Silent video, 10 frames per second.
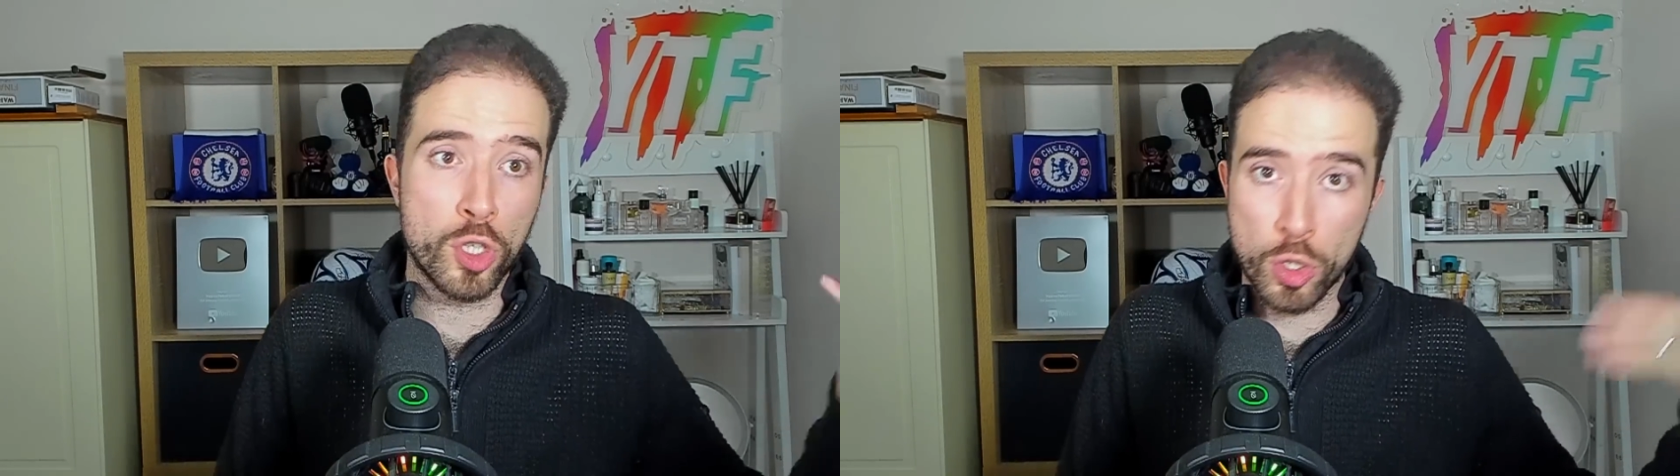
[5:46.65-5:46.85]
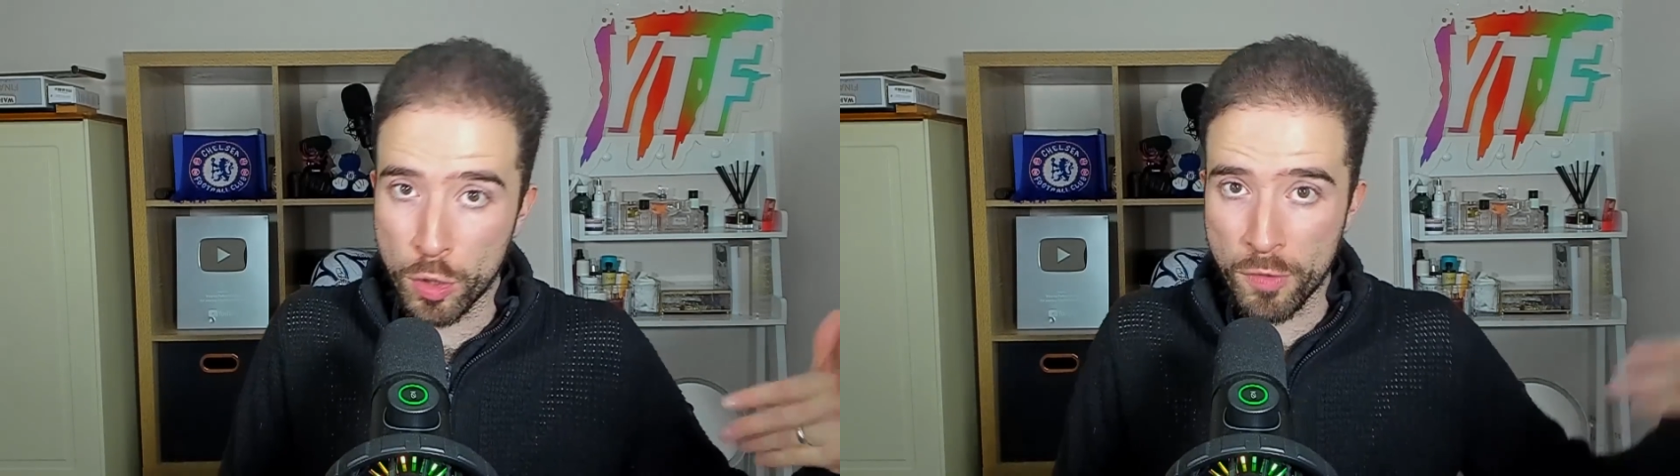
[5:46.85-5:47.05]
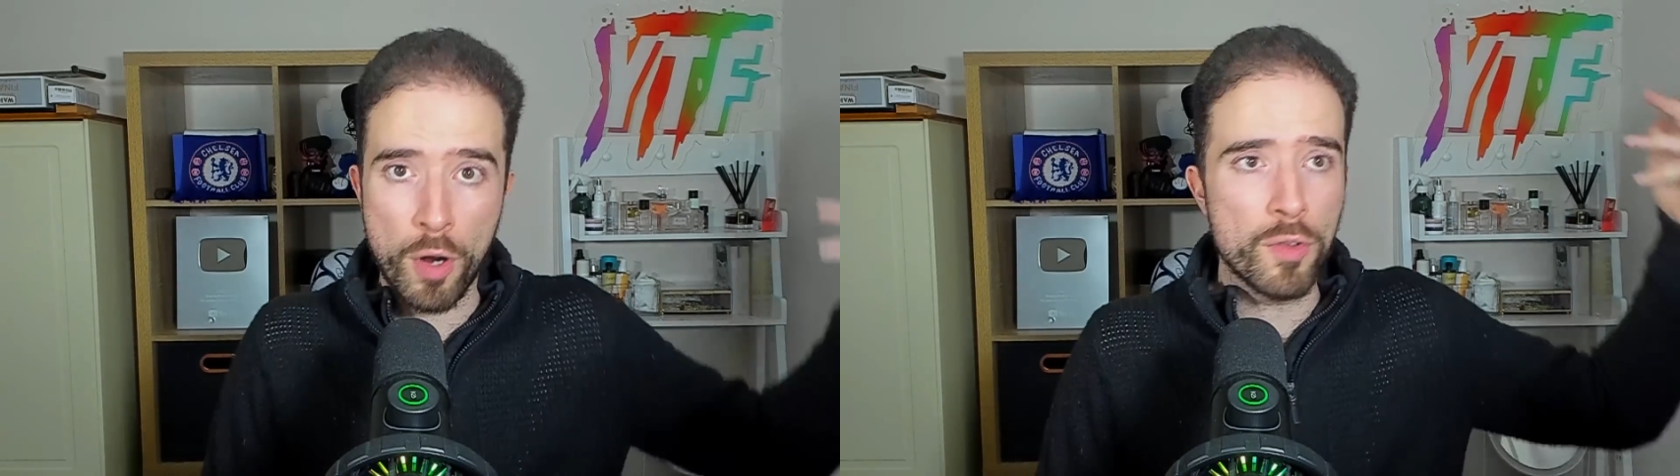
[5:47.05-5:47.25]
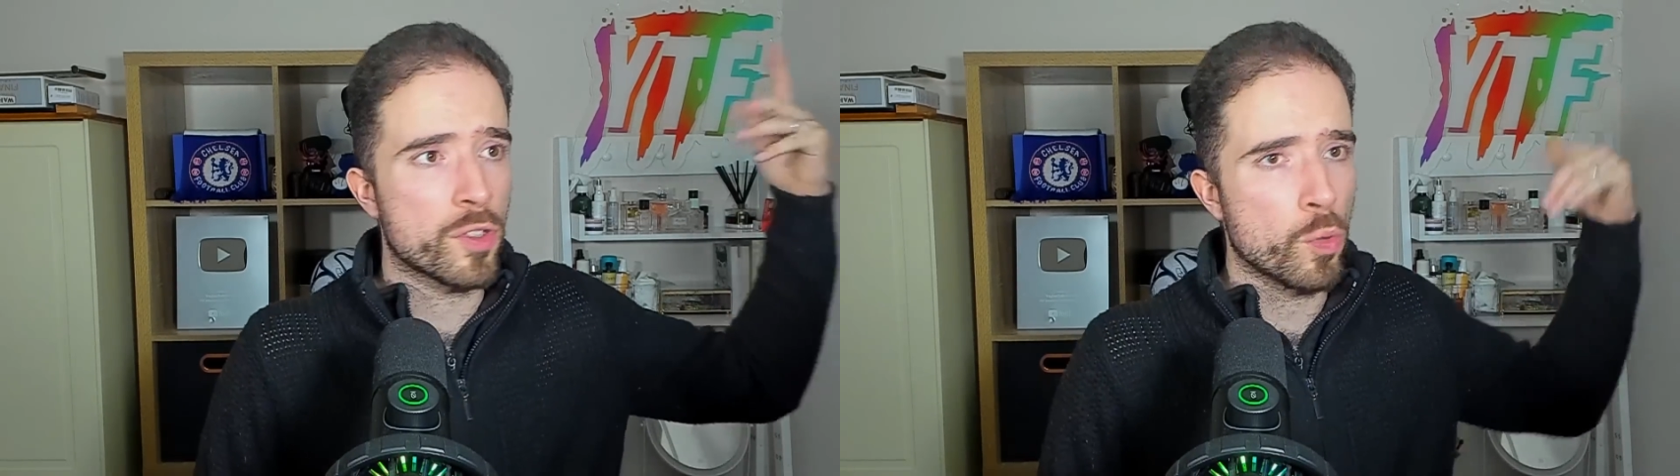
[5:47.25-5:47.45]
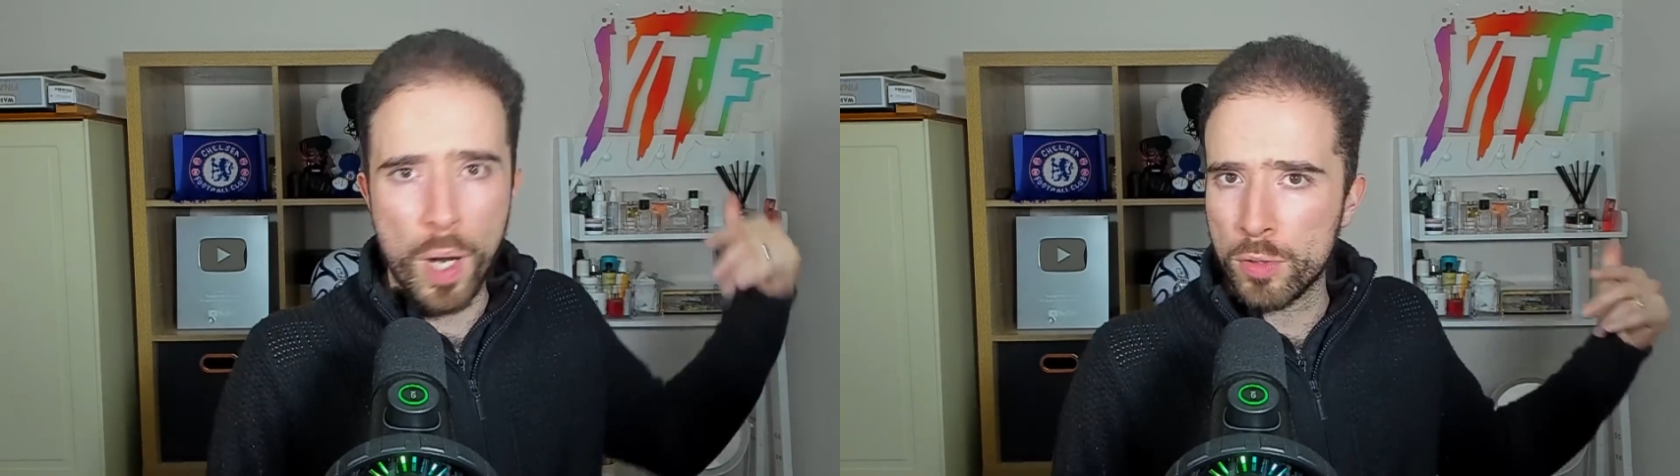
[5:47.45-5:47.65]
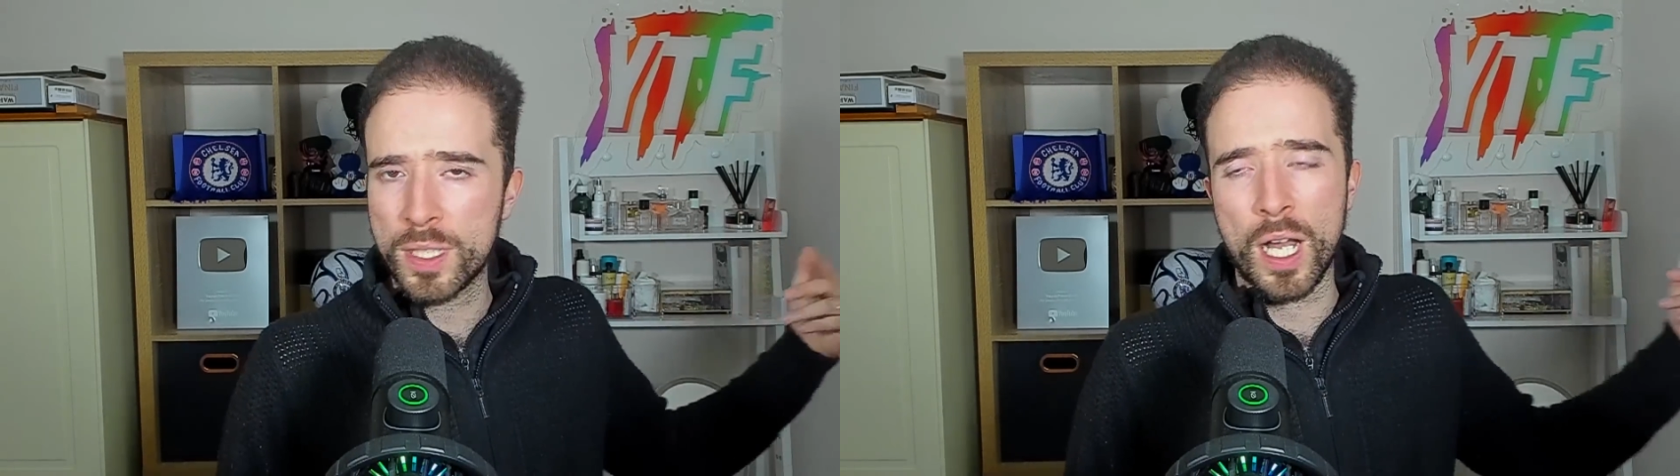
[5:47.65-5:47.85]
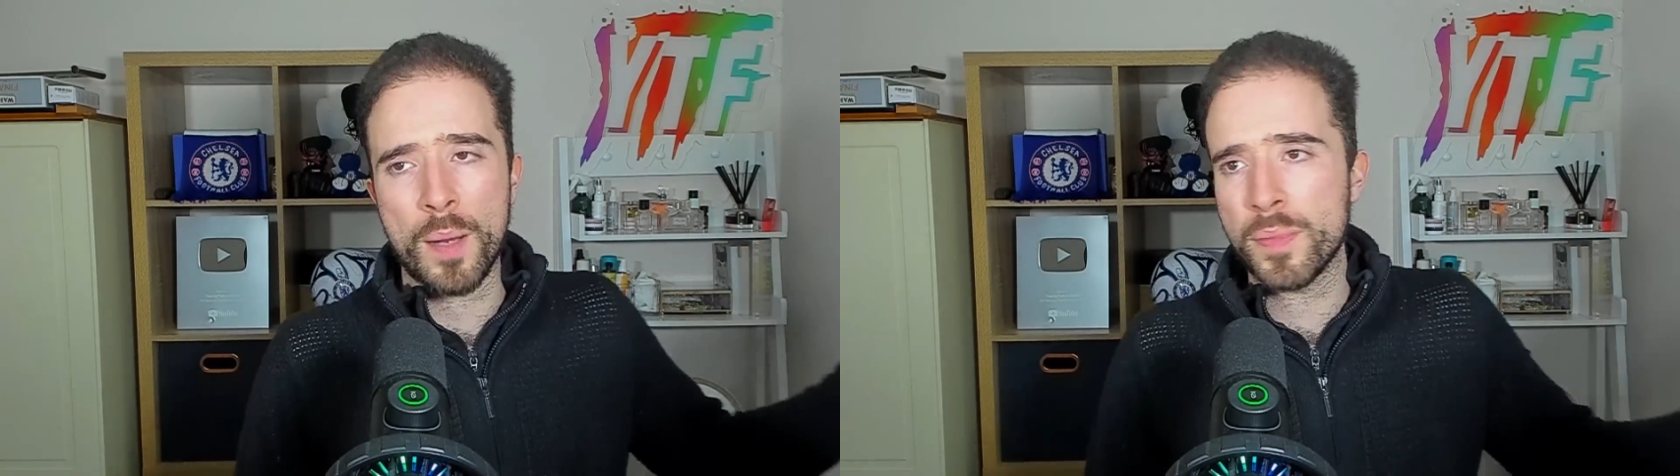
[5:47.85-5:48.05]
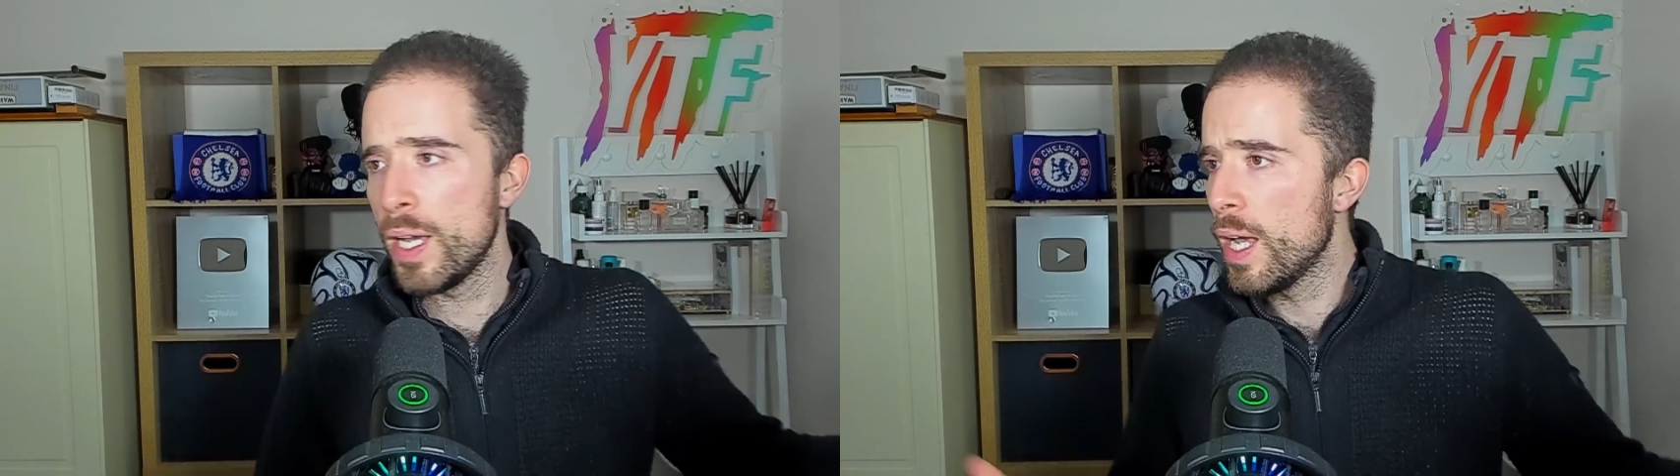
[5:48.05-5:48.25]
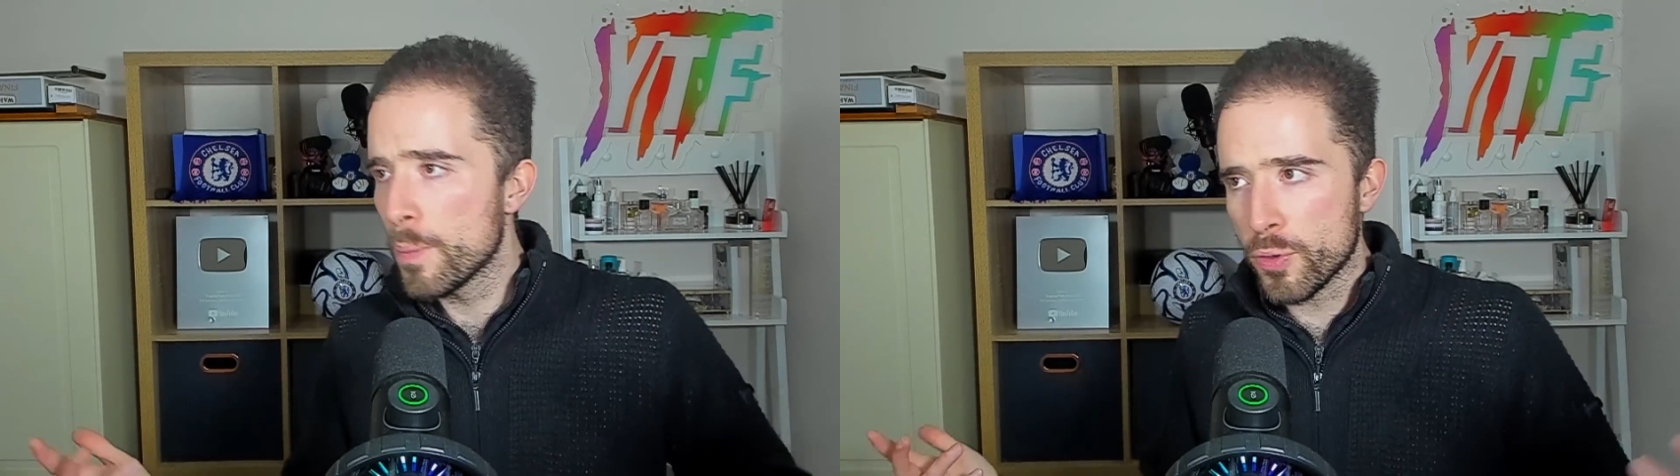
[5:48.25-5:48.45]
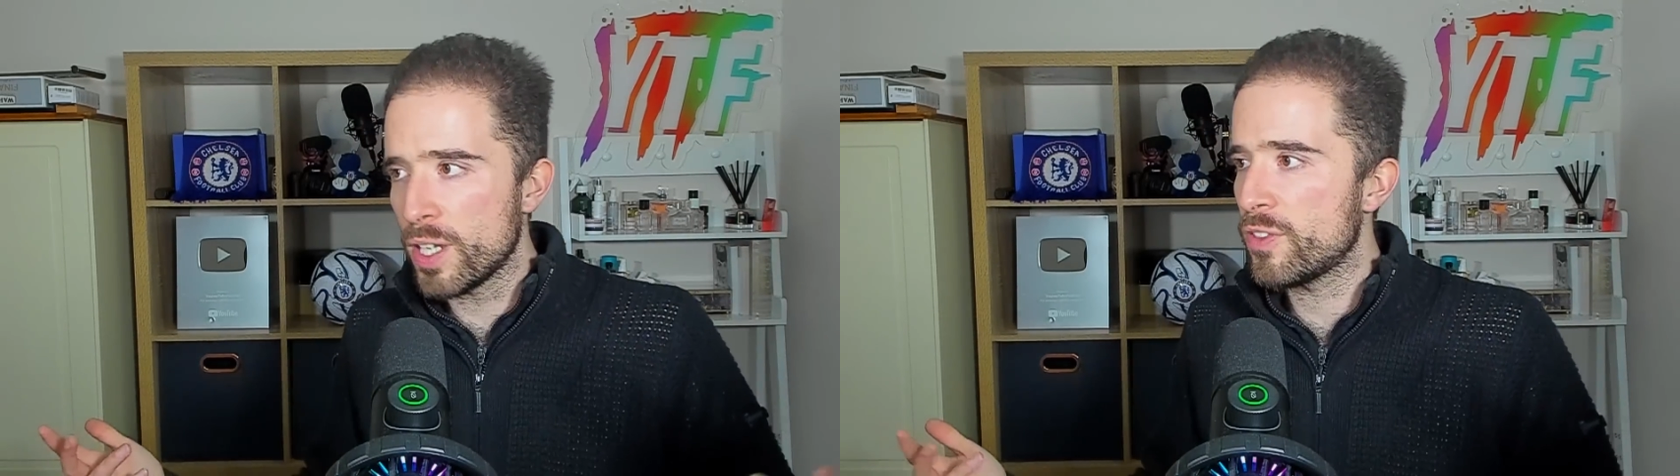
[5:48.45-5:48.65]
the Euros, the World Cup,
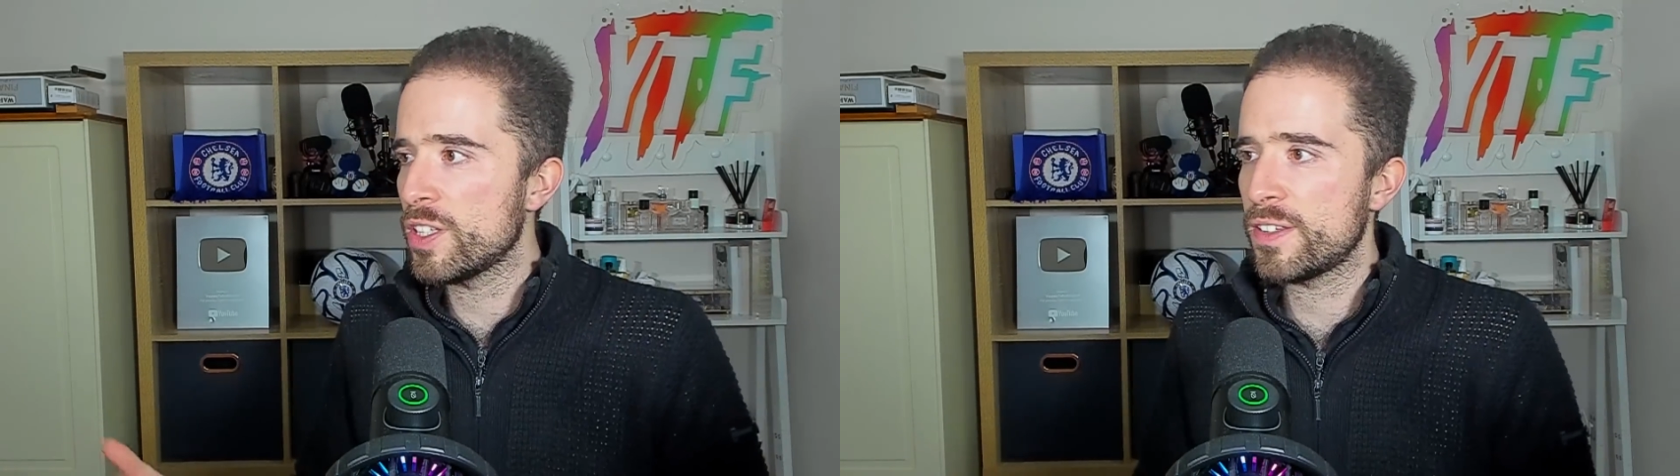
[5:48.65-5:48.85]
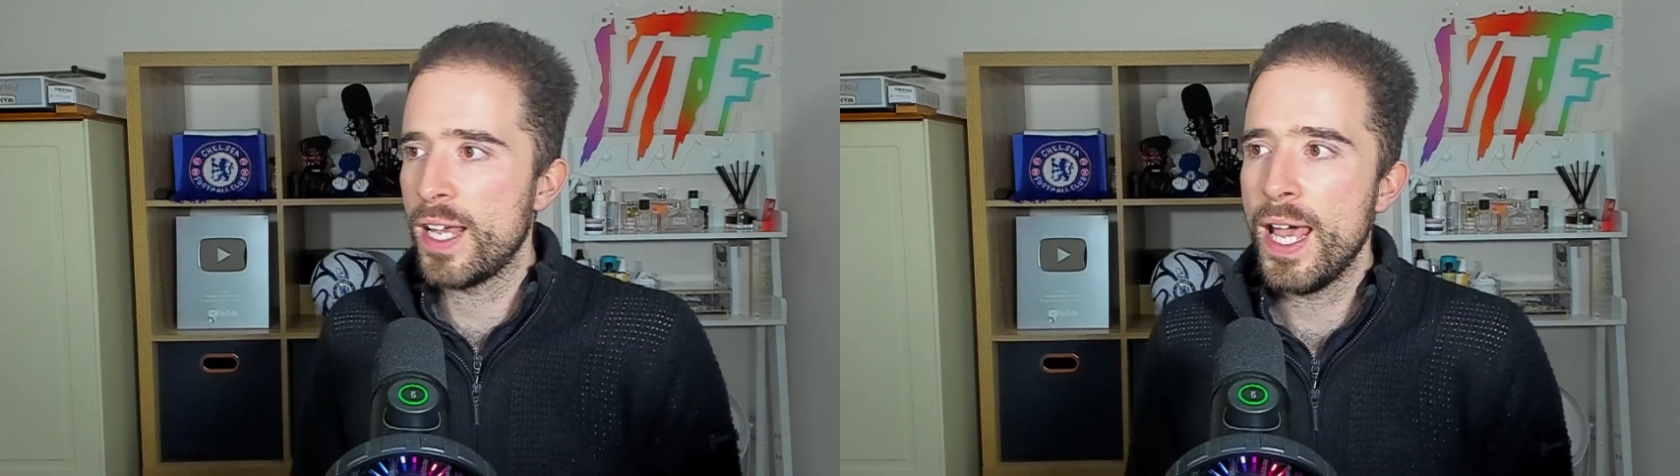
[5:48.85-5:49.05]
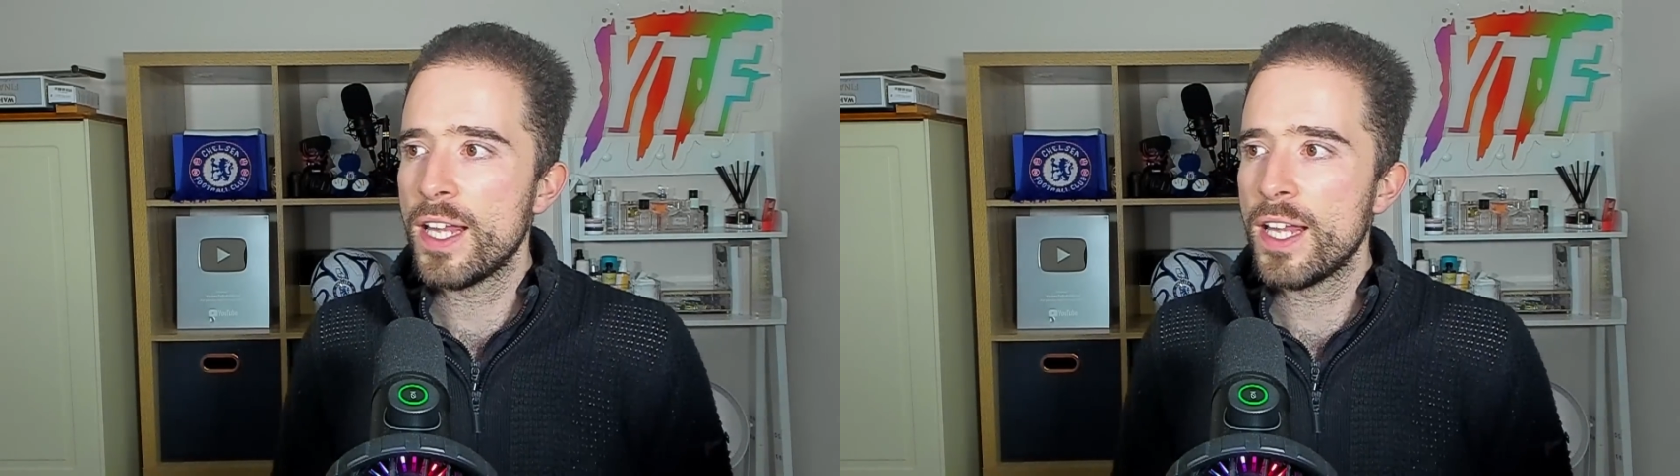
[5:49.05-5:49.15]
previous.